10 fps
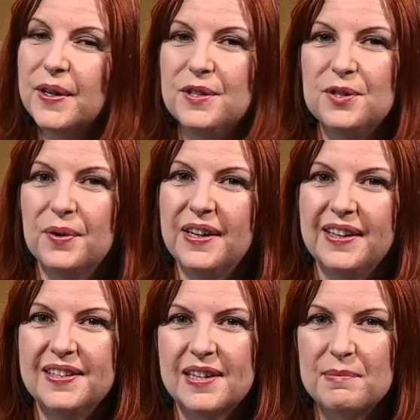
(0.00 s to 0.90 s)

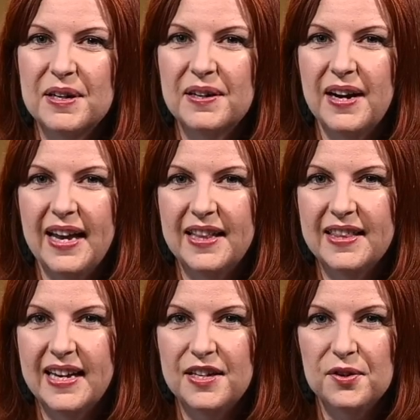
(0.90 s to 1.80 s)
enjoying summer and
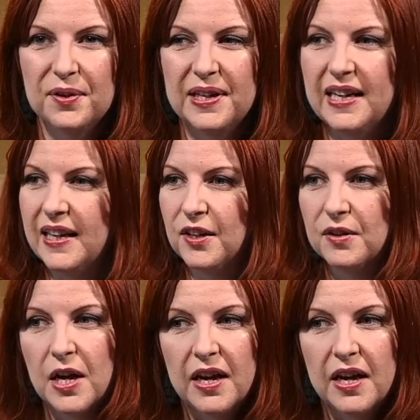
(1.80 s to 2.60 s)
that you're getting